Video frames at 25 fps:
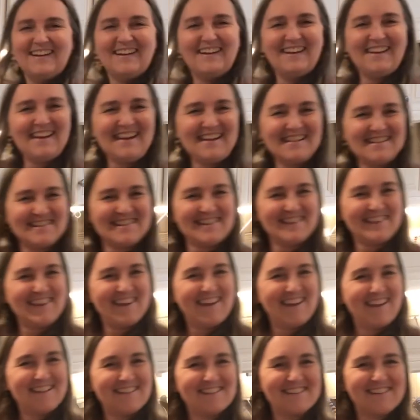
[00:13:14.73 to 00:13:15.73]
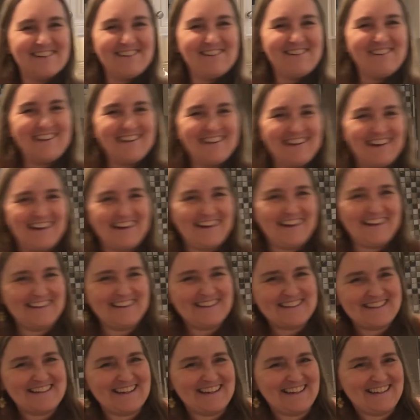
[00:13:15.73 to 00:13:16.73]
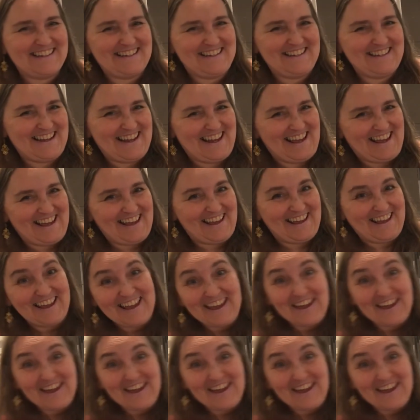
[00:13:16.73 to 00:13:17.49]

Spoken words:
Lots of things going on today.